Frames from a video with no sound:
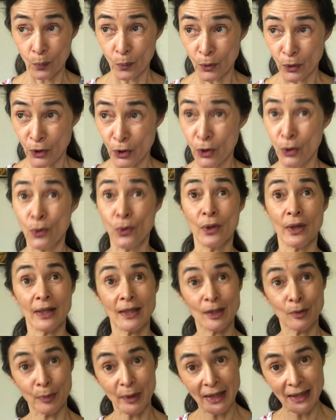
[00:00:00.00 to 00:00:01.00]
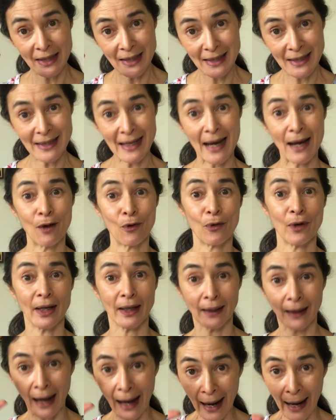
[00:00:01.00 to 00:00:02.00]
you that has been
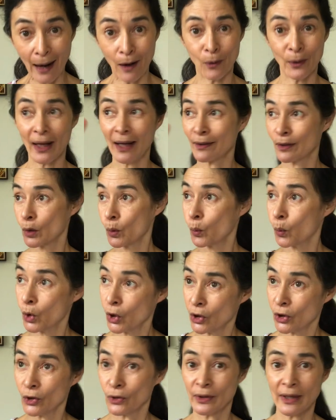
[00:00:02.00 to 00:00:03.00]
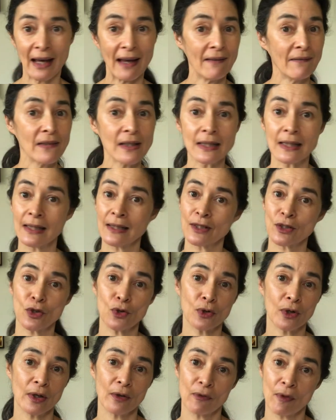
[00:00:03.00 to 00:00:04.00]
staring out at the world ever since you
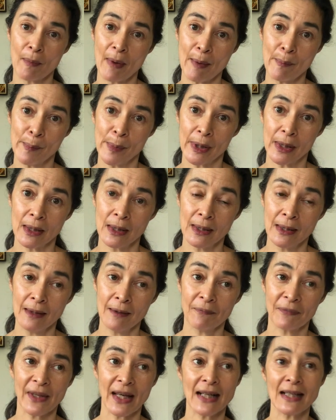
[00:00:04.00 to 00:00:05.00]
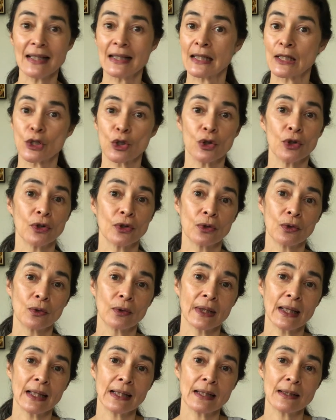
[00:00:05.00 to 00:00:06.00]
can remember. That is eternal.
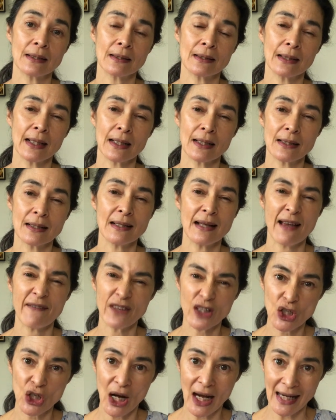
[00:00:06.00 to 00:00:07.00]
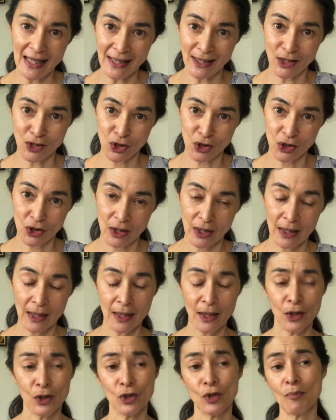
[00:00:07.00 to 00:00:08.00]
That is never changed.
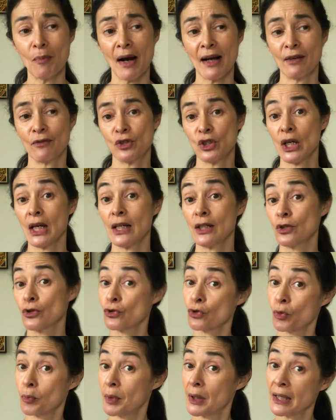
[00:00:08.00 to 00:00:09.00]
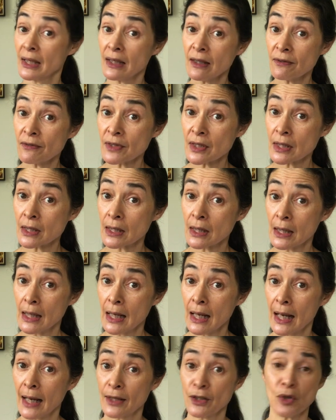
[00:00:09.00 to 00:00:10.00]
You might have changed your beliefs,
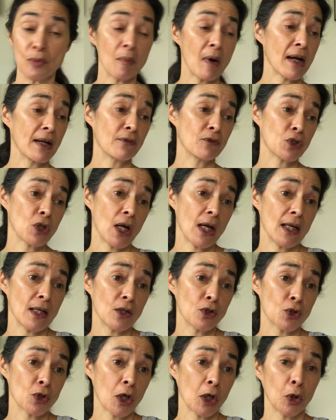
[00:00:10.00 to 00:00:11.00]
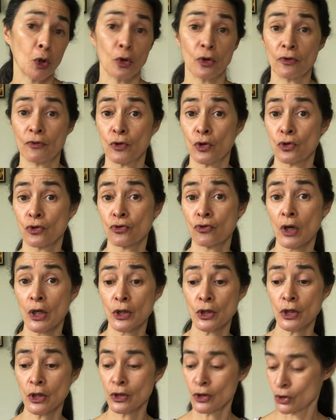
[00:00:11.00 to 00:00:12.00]
and you might have changed a lot of your
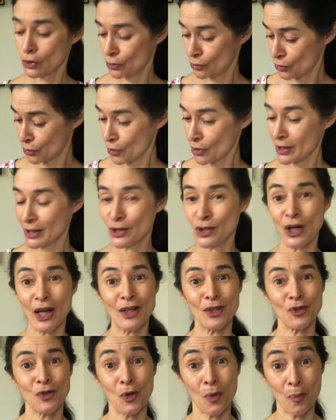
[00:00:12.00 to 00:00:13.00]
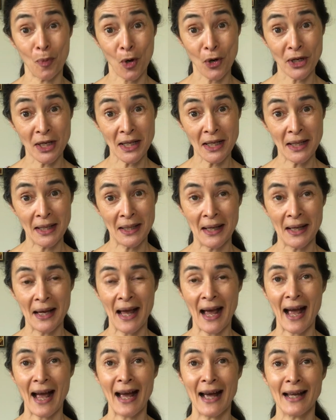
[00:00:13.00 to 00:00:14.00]
structures. You certainly changed your body,
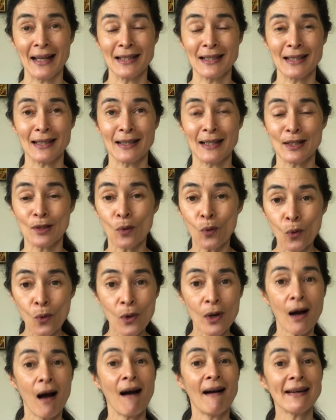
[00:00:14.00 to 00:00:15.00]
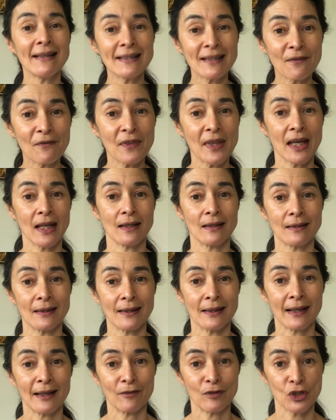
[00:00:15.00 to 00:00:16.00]
and there's all kinds of things that
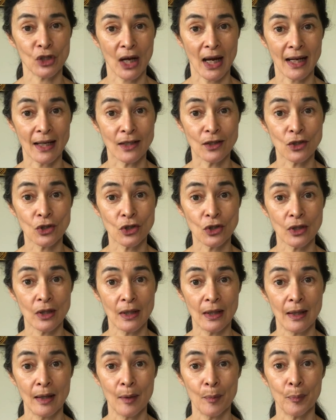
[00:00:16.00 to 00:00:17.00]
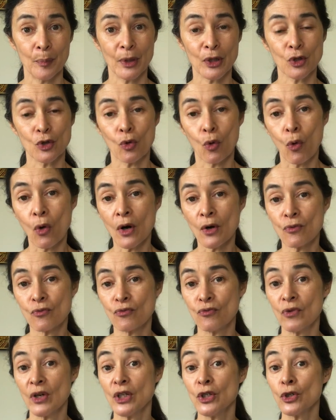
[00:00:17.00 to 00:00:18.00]
have changed, but your
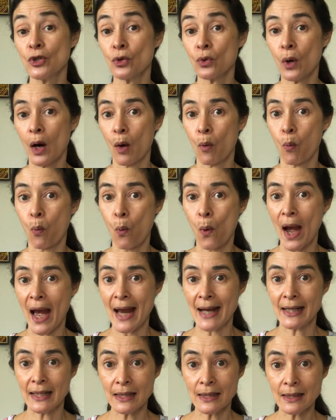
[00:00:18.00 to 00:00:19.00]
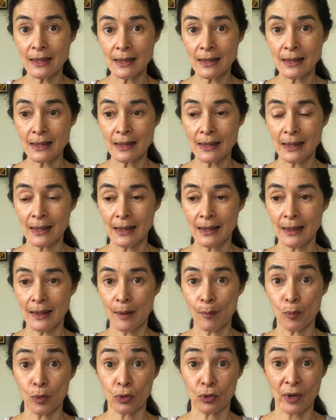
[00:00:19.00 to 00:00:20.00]
original awareness,
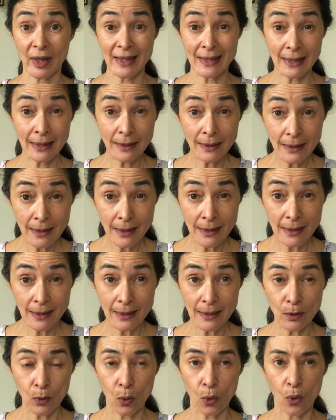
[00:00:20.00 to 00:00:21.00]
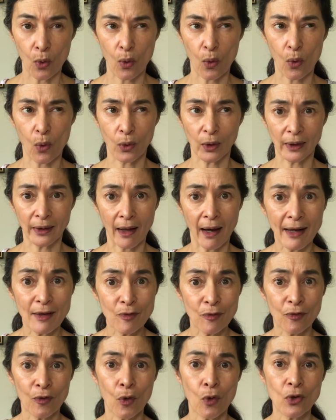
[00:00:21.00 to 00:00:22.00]
presence, or life
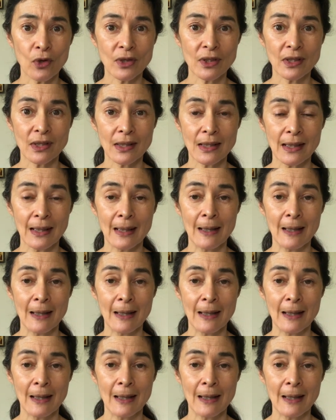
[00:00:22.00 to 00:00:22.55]
force,